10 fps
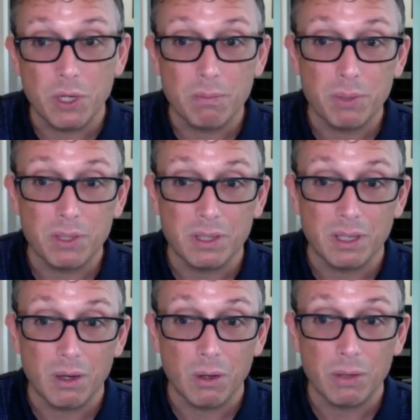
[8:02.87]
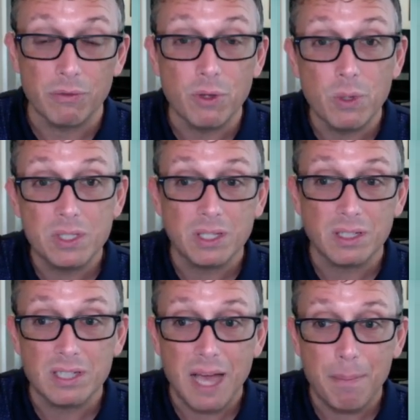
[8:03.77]
You can put the newest at the
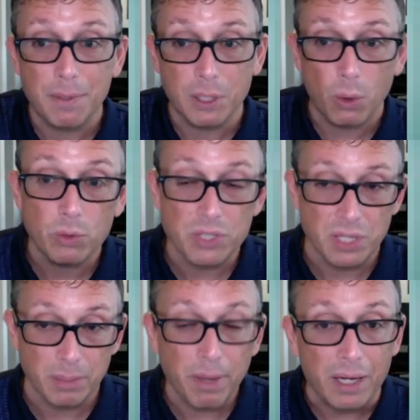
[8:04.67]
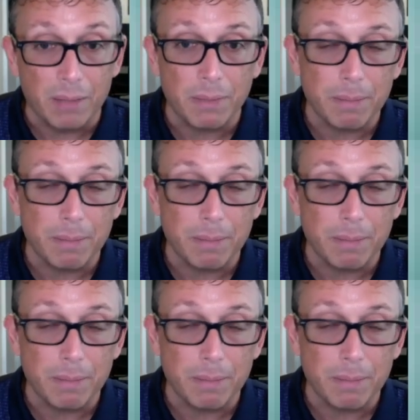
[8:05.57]
top and the oldest at the bottom,